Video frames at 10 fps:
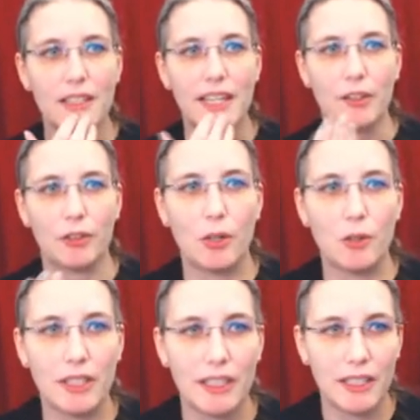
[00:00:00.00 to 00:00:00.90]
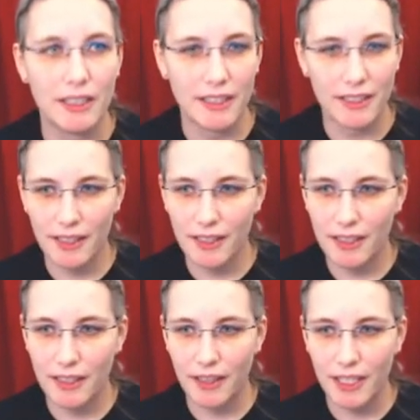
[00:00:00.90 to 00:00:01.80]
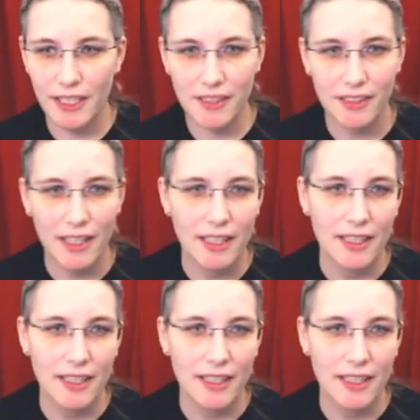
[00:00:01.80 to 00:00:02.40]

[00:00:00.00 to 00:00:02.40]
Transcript: yeah, so uh, th the thing is,